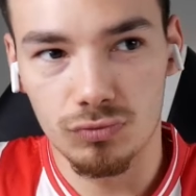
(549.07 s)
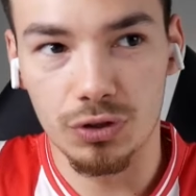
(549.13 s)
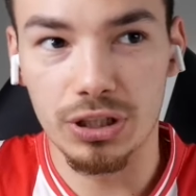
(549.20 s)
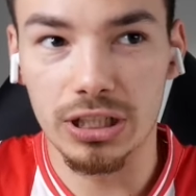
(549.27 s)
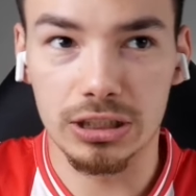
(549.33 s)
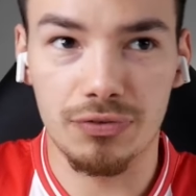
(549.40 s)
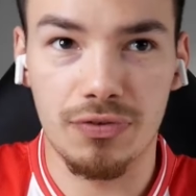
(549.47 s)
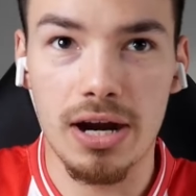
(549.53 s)
You
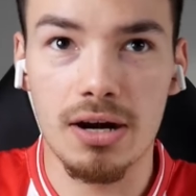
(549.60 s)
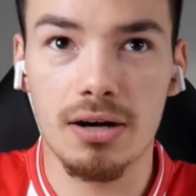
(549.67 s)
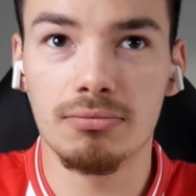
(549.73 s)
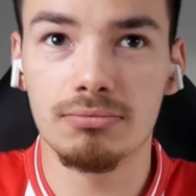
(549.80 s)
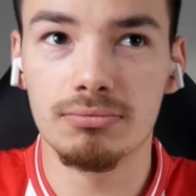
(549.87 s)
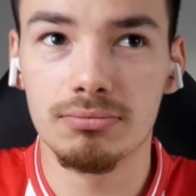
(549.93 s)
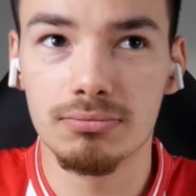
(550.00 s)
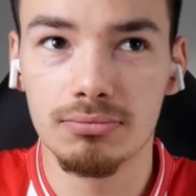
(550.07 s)
think it's
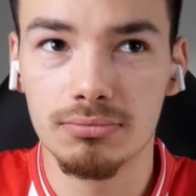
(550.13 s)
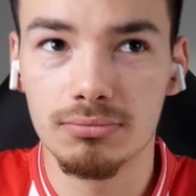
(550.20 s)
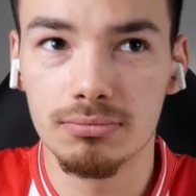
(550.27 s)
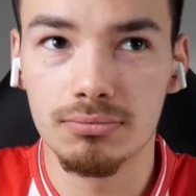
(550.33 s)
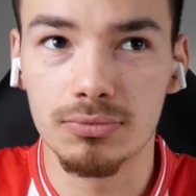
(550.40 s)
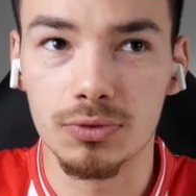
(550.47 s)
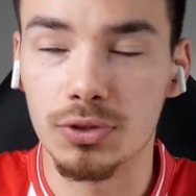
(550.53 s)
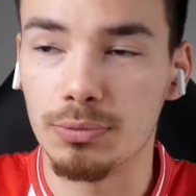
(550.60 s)
fair?
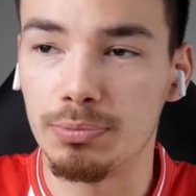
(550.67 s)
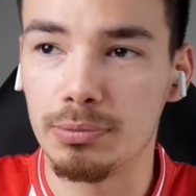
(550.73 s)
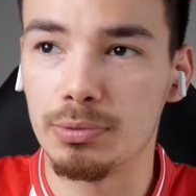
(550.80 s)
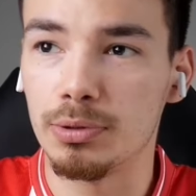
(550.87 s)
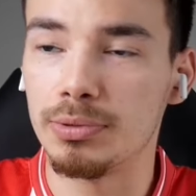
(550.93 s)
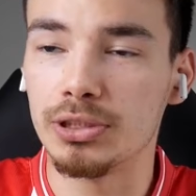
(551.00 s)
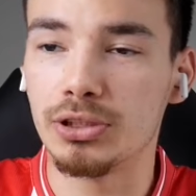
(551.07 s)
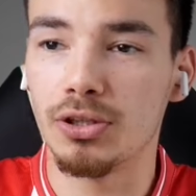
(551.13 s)
You think
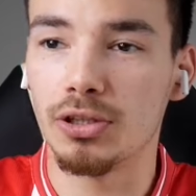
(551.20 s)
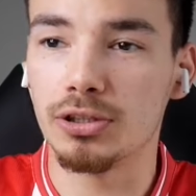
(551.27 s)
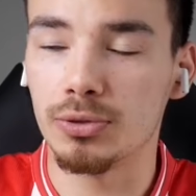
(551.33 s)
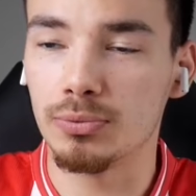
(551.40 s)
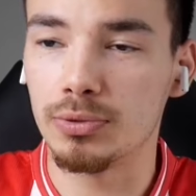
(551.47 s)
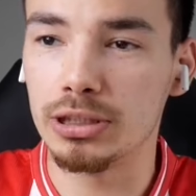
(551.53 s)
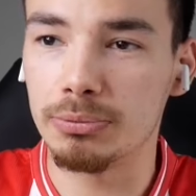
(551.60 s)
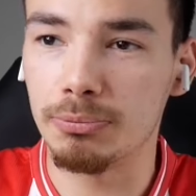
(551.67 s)
people are being
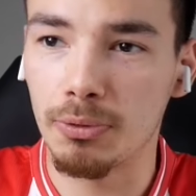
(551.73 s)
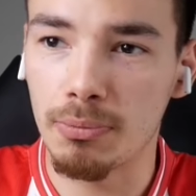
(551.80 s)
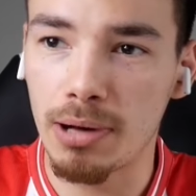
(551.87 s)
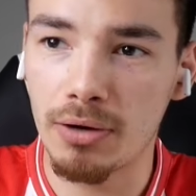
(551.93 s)
charged a reasonable